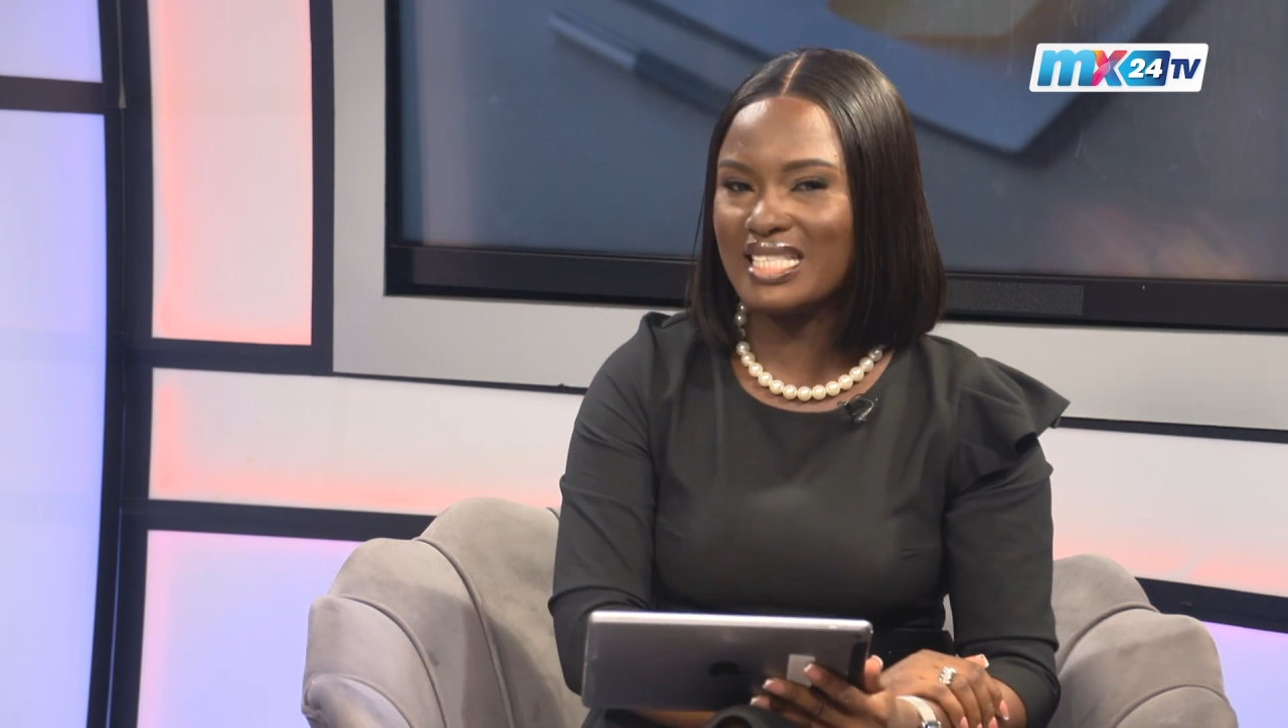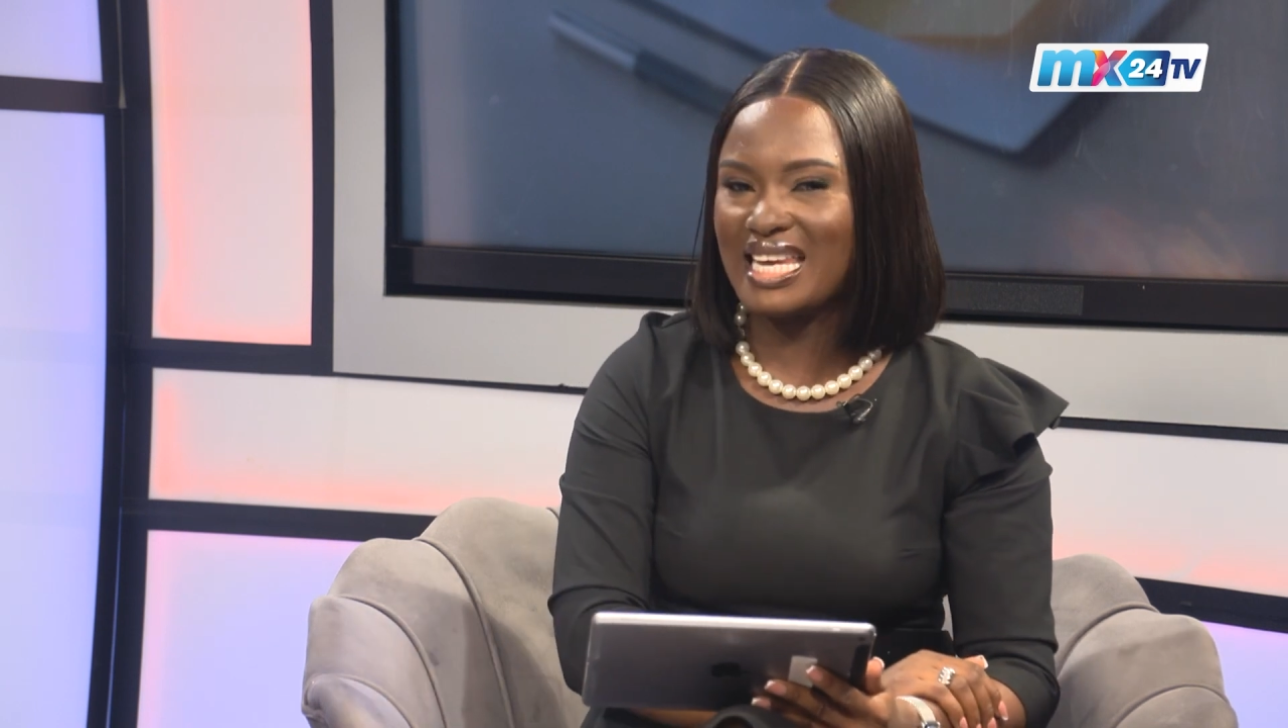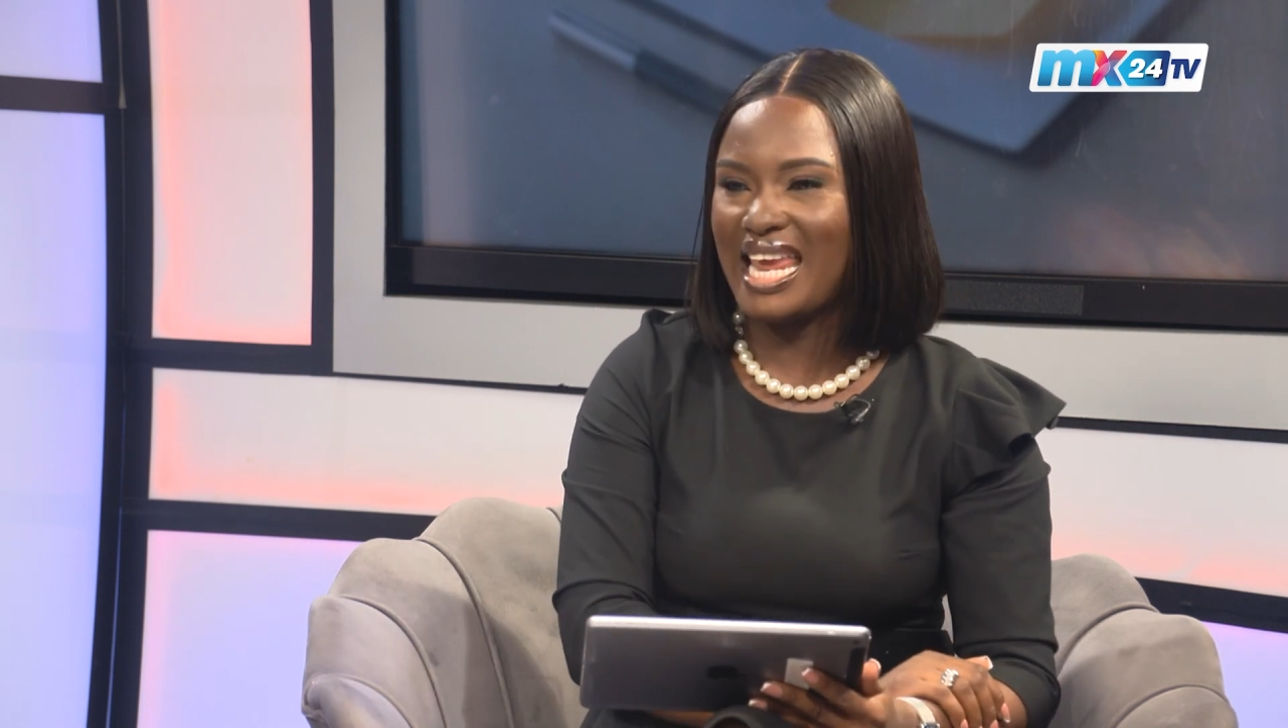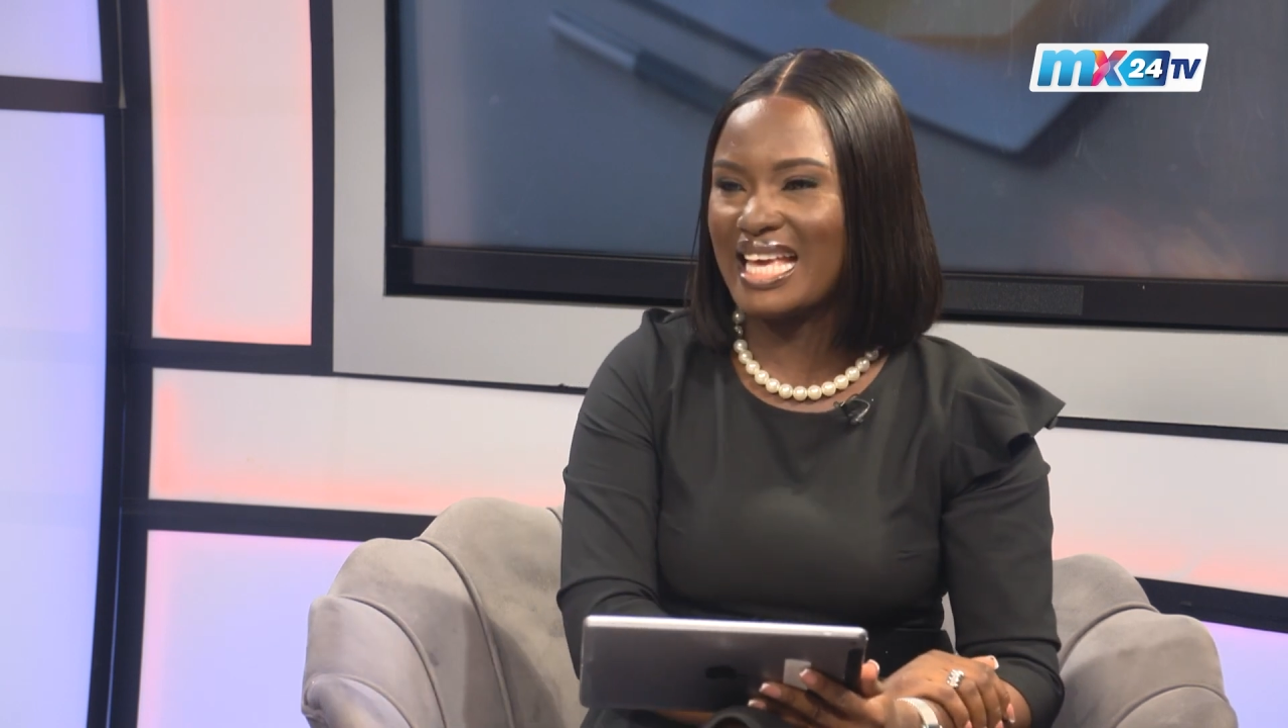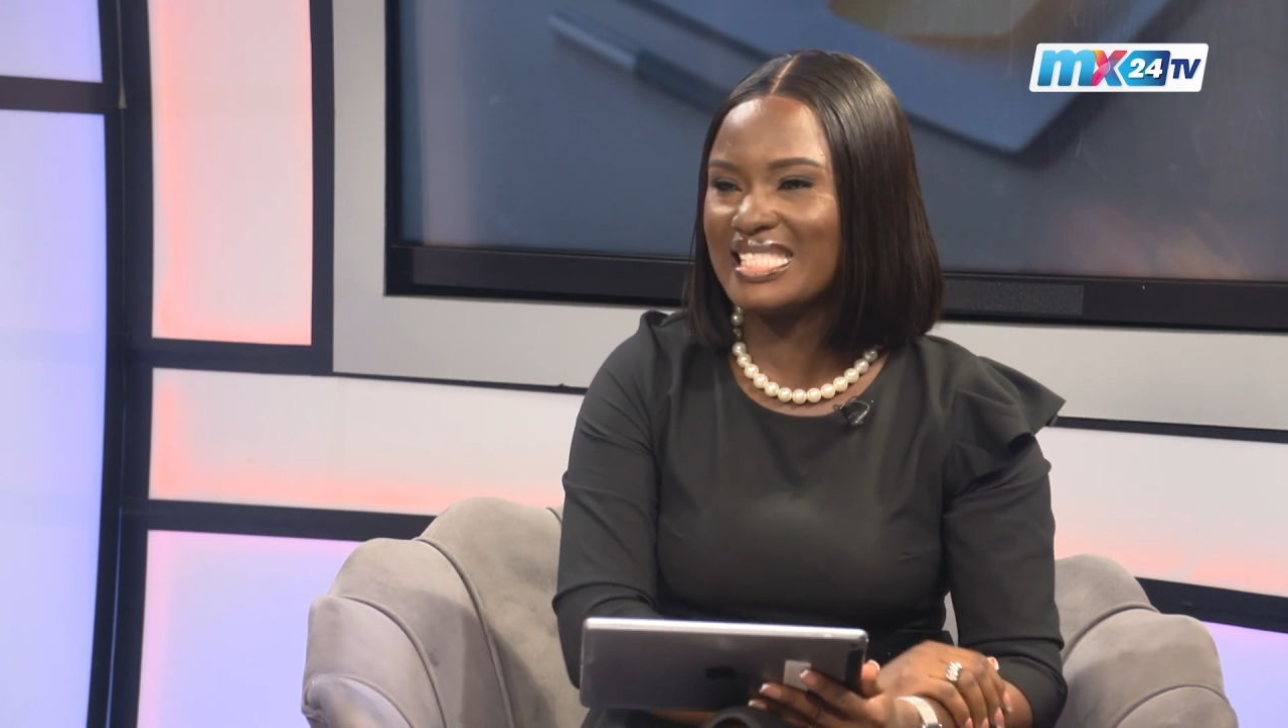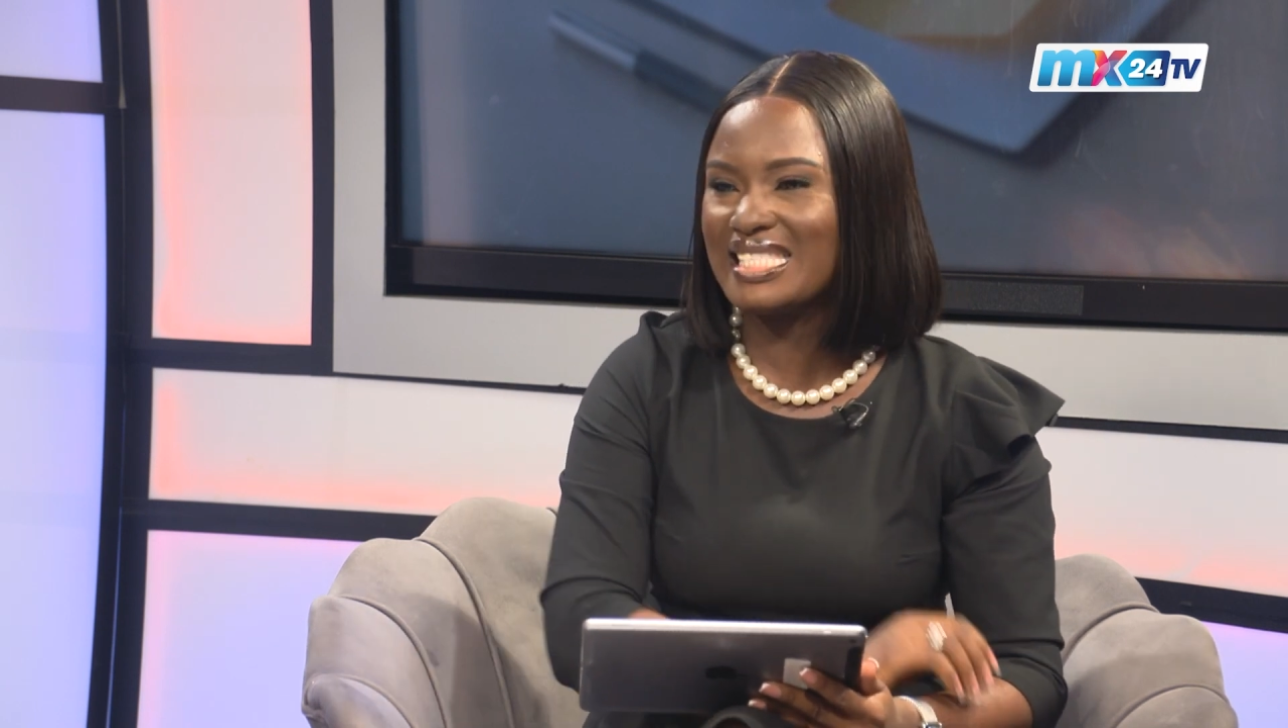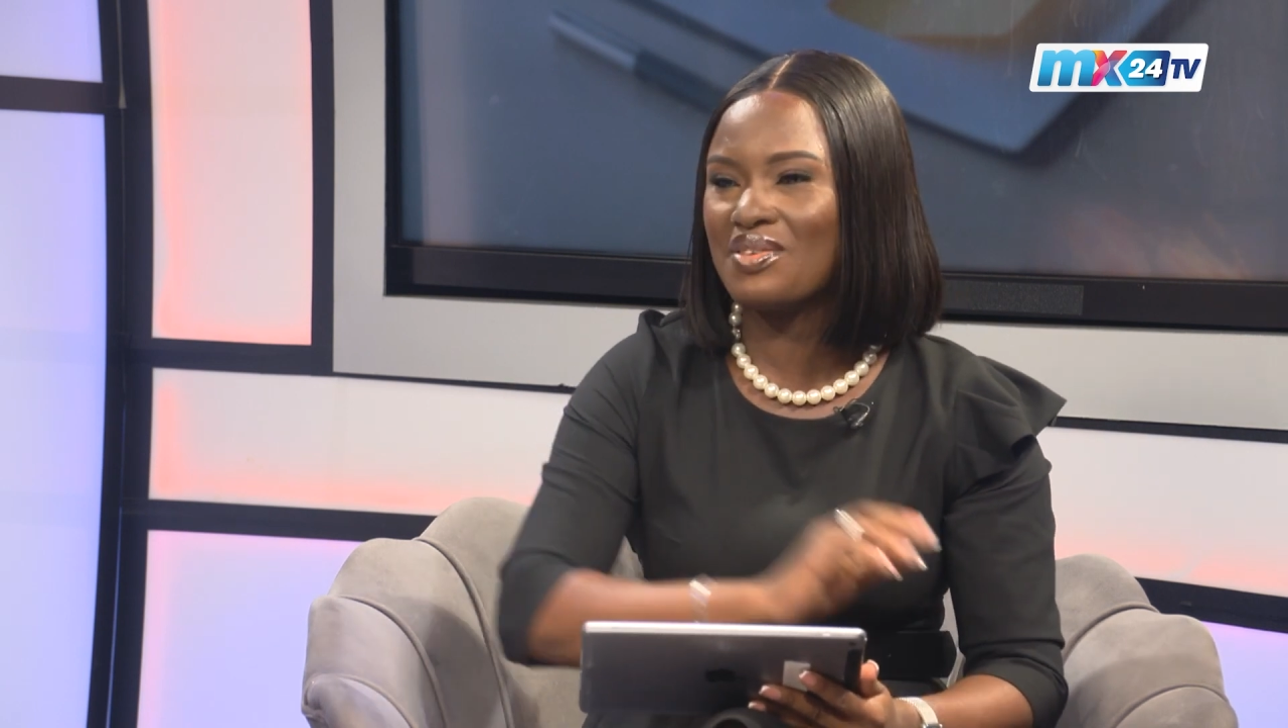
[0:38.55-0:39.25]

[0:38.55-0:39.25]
Yes, we're